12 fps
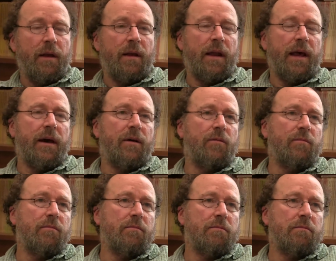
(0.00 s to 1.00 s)
Now,
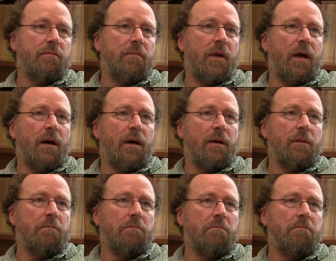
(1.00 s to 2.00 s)

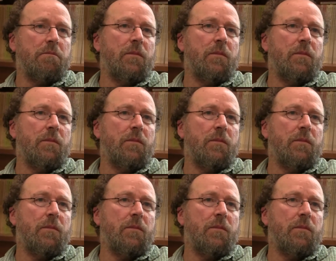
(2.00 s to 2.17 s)
um,